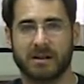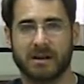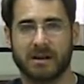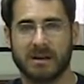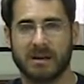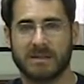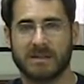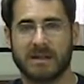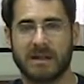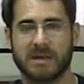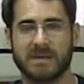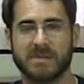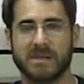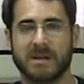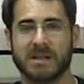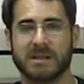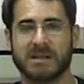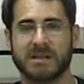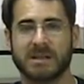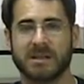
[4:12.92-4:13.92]
It's not as
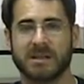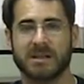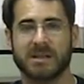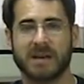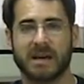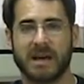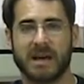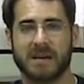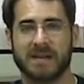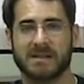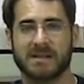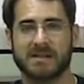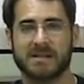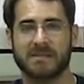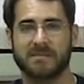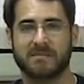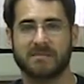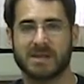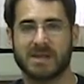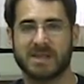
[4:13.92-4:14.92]
big a deal as
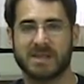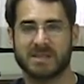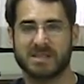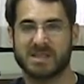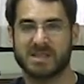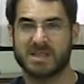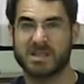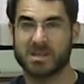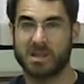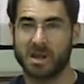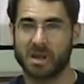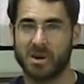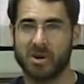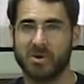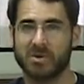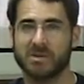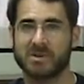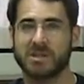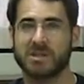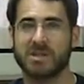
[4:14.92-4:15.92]
being
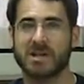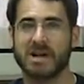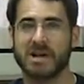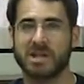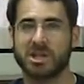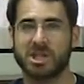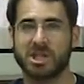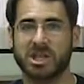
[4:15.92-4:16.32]
slow to that